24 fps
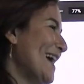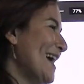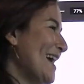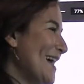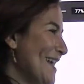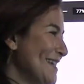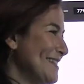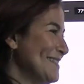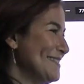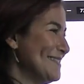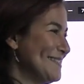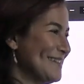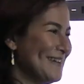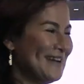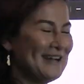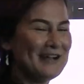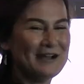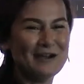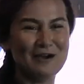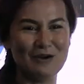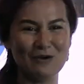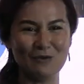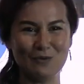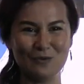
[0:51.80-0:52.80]
and
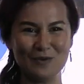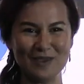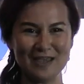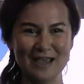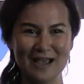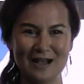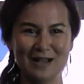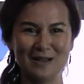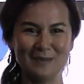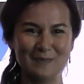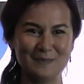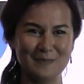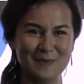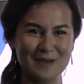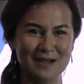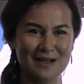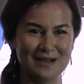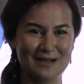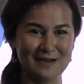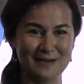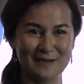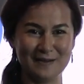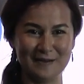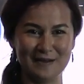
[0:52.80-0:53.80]
uh, we help
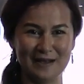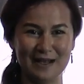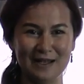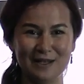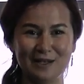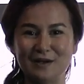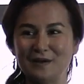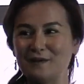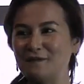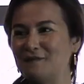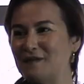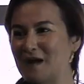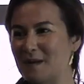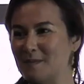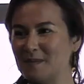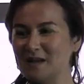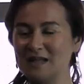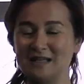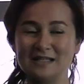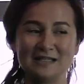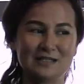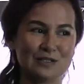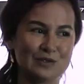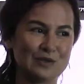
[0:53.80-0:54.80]
a lot of
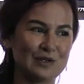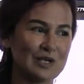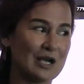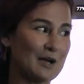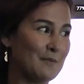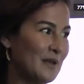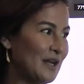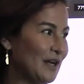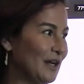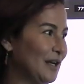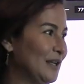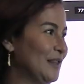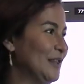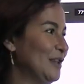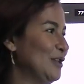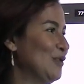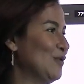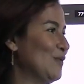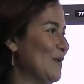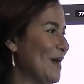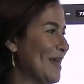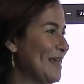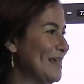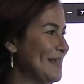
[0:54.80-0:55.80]
families to come here in the
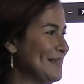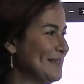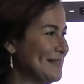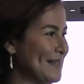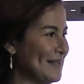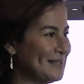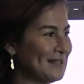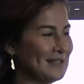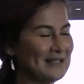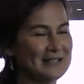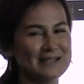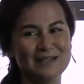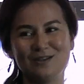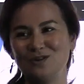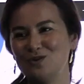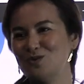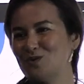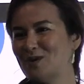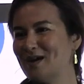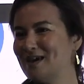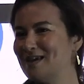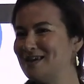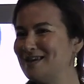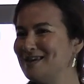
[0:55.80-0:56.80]
UAE, settle in the
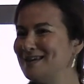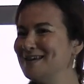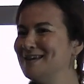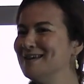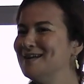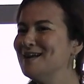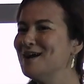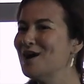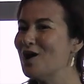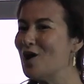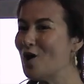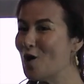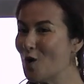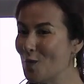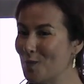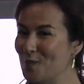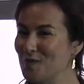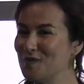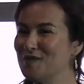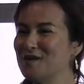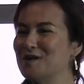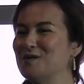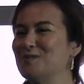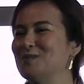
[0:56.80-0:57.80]
UAE,
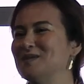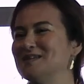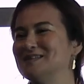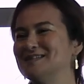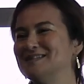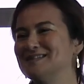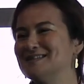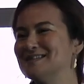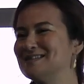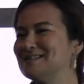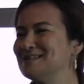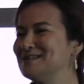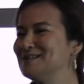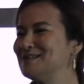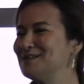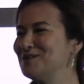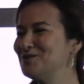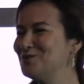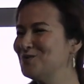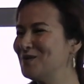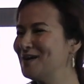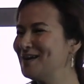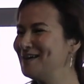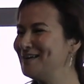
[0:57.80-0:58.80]
open their businesses in
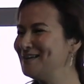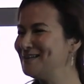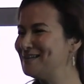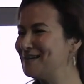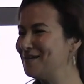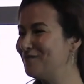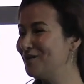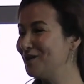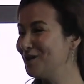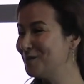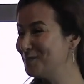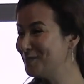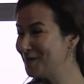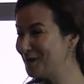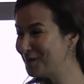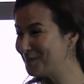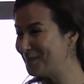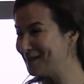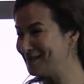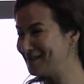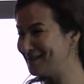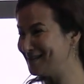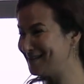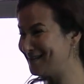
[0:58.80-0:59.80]
the UAE, develop their
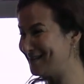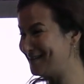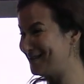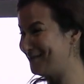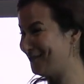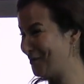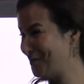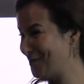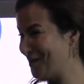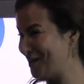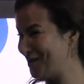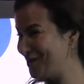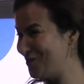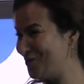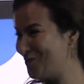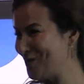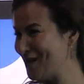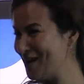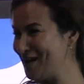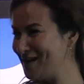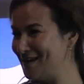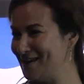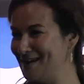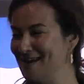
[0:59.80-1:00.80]
businesses from the
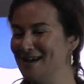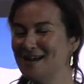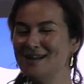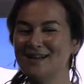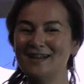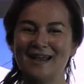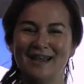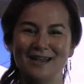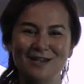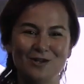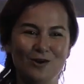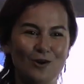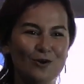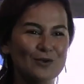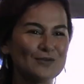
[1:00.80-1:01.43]
UAE, and